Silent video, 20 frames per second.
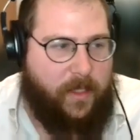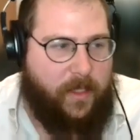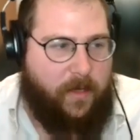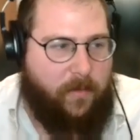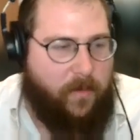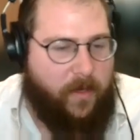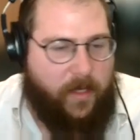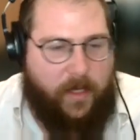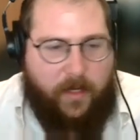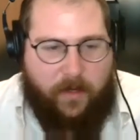They don't
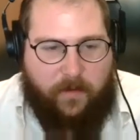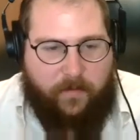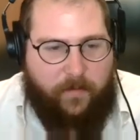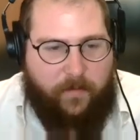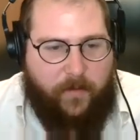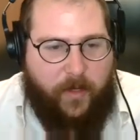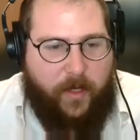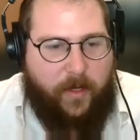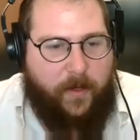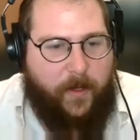want to hear
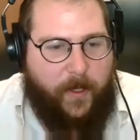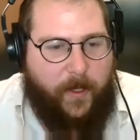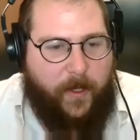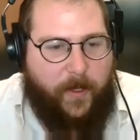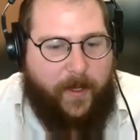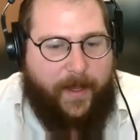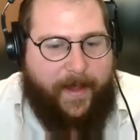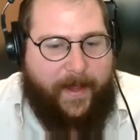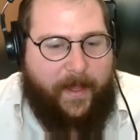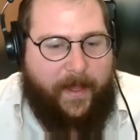from you.
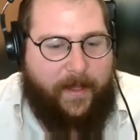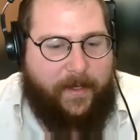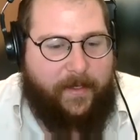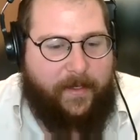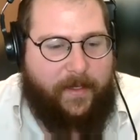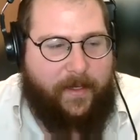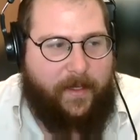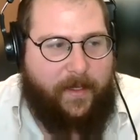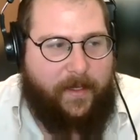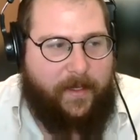
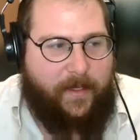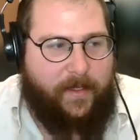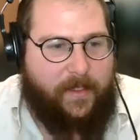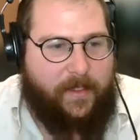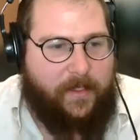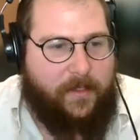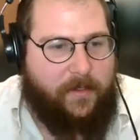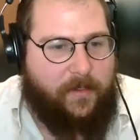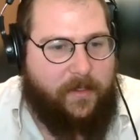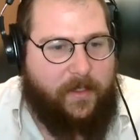And it's
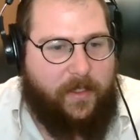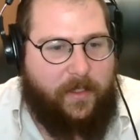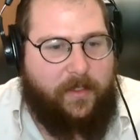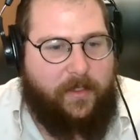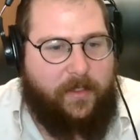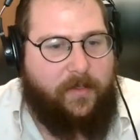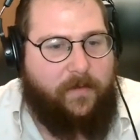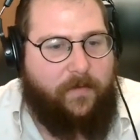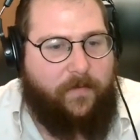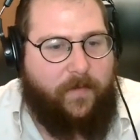interesting.
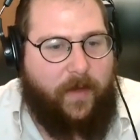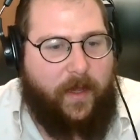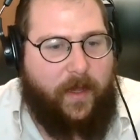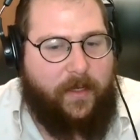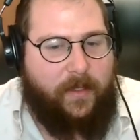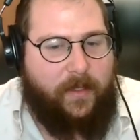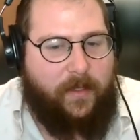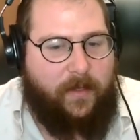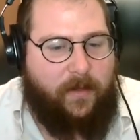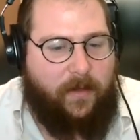Do you
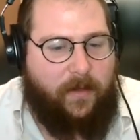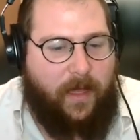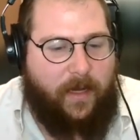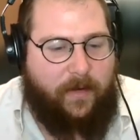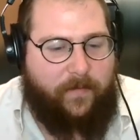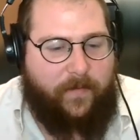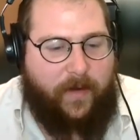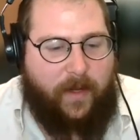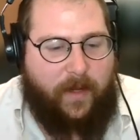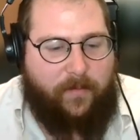find that a lot
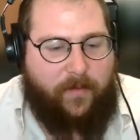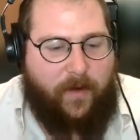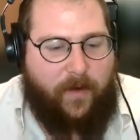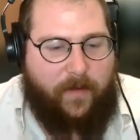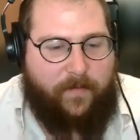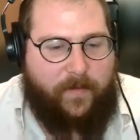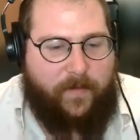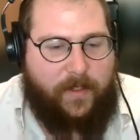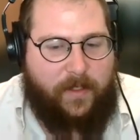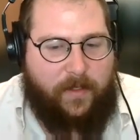of
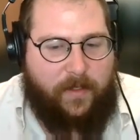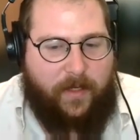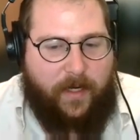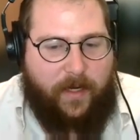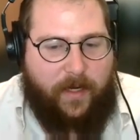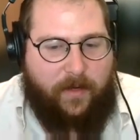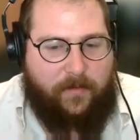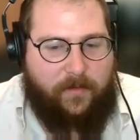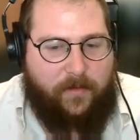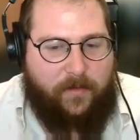nonprofits are
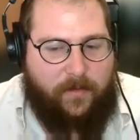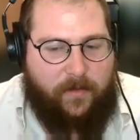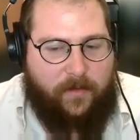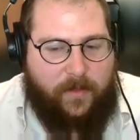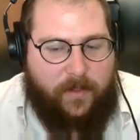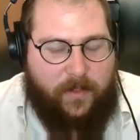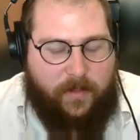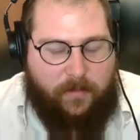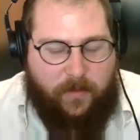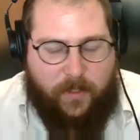now
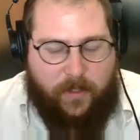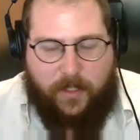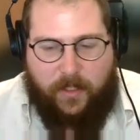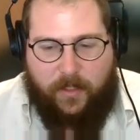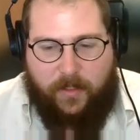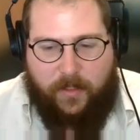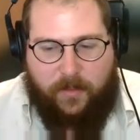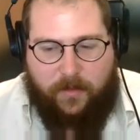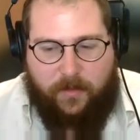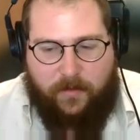
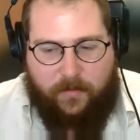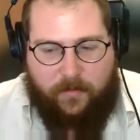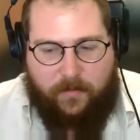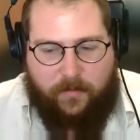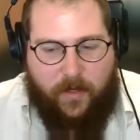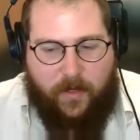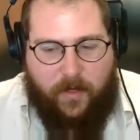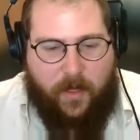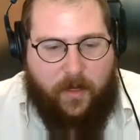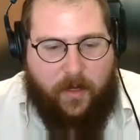switching
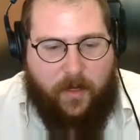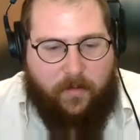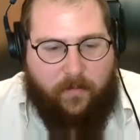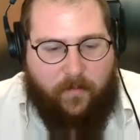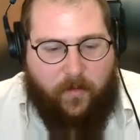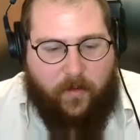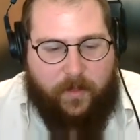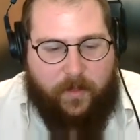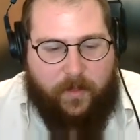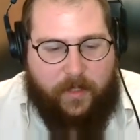to
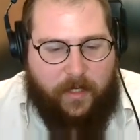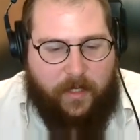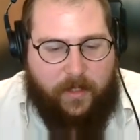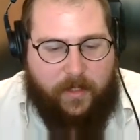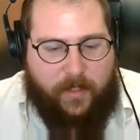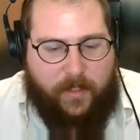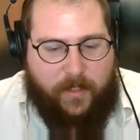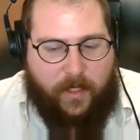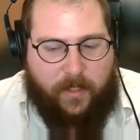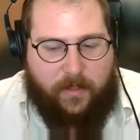more
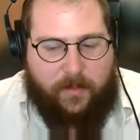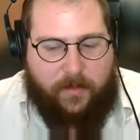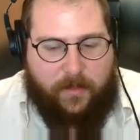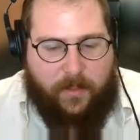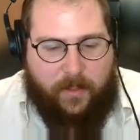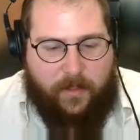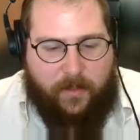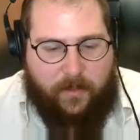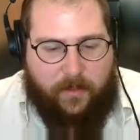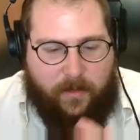data
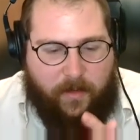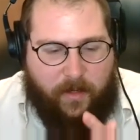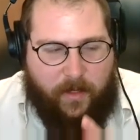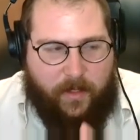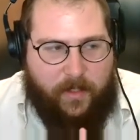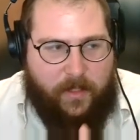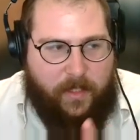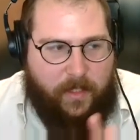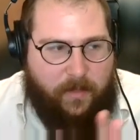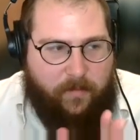centric
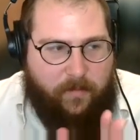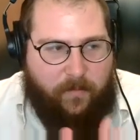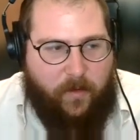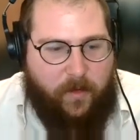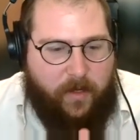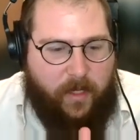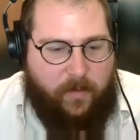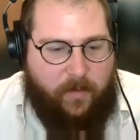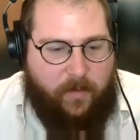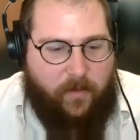things and
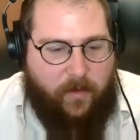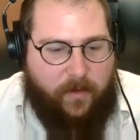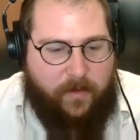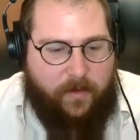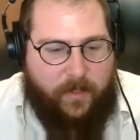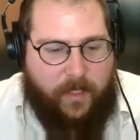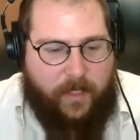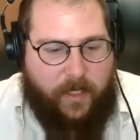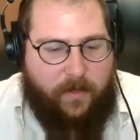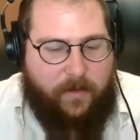looking more at
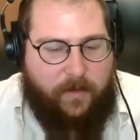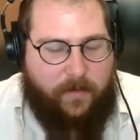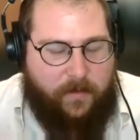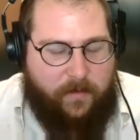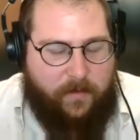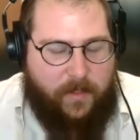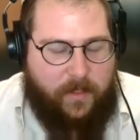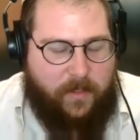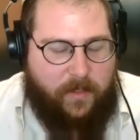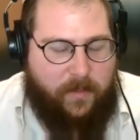their data, or
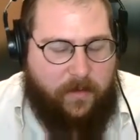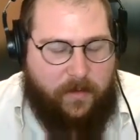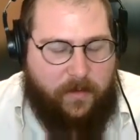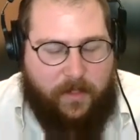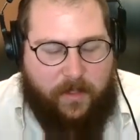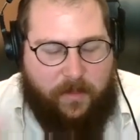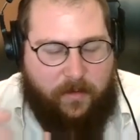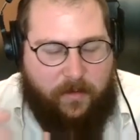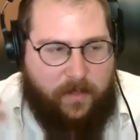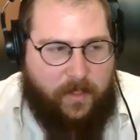they're
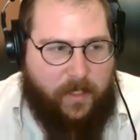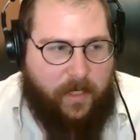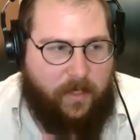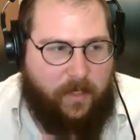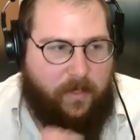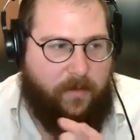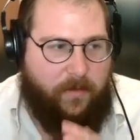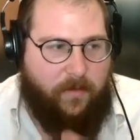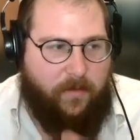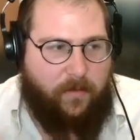still
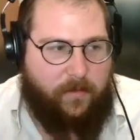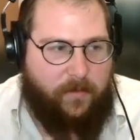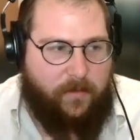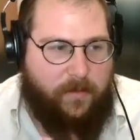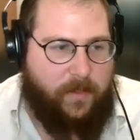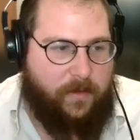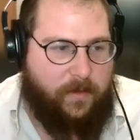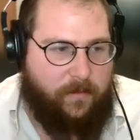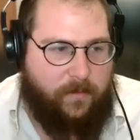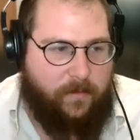stuck in their old
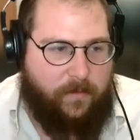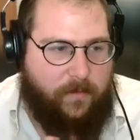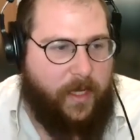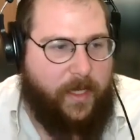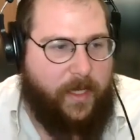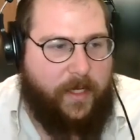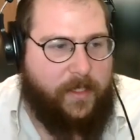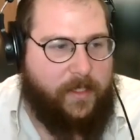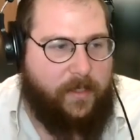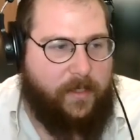school
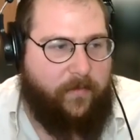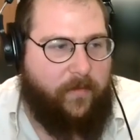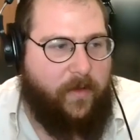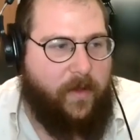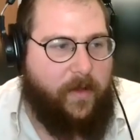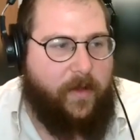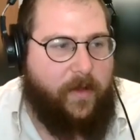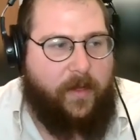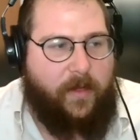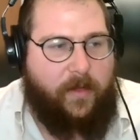ways of,
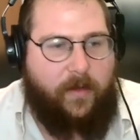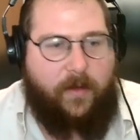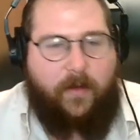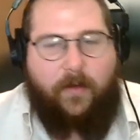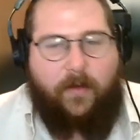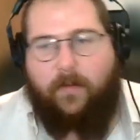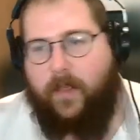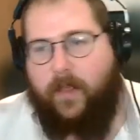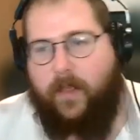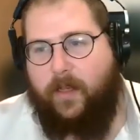
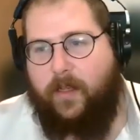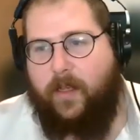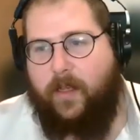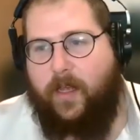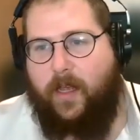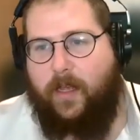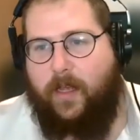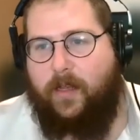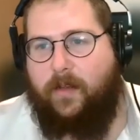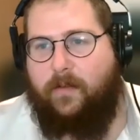like,
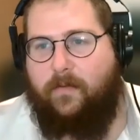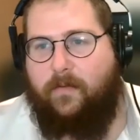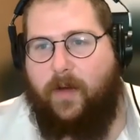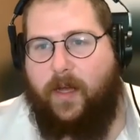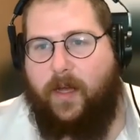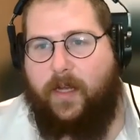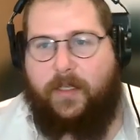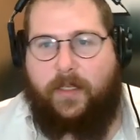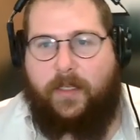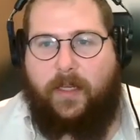hey,
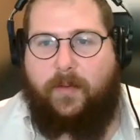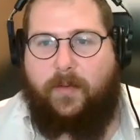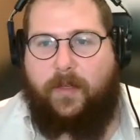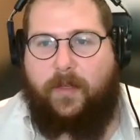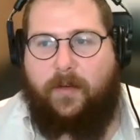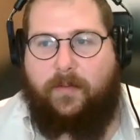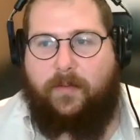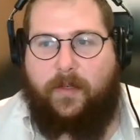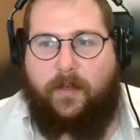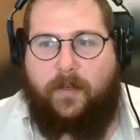why isn't
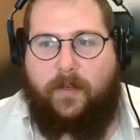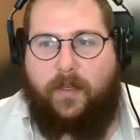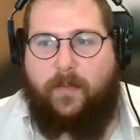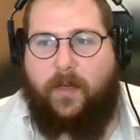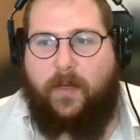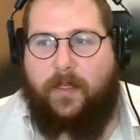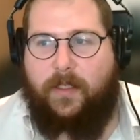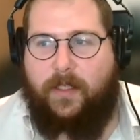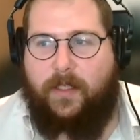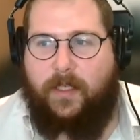anybody opening our
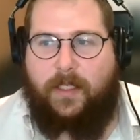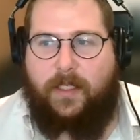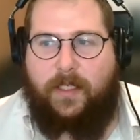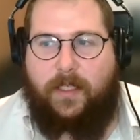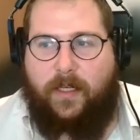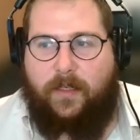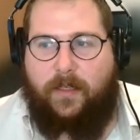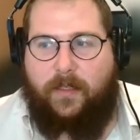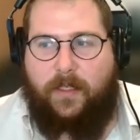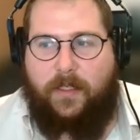emails?
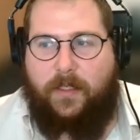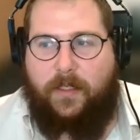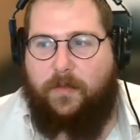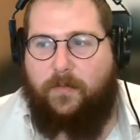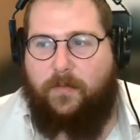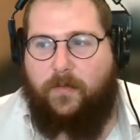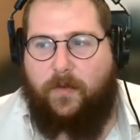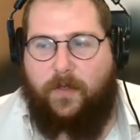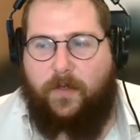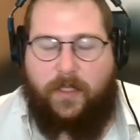Let's do
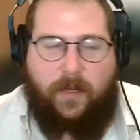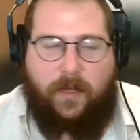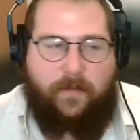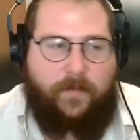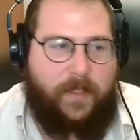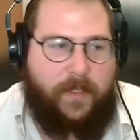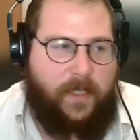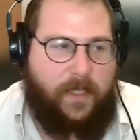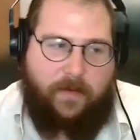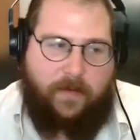more stuff
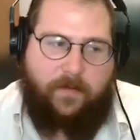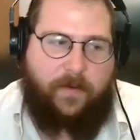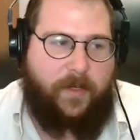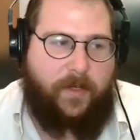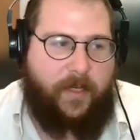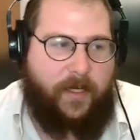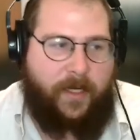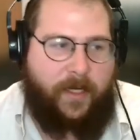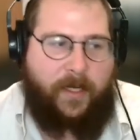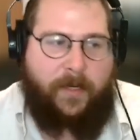that's not
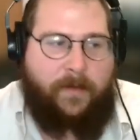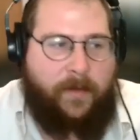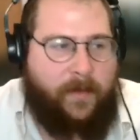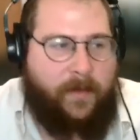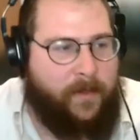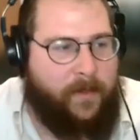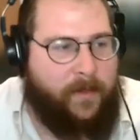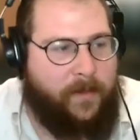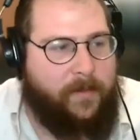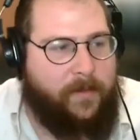working, kind of thing.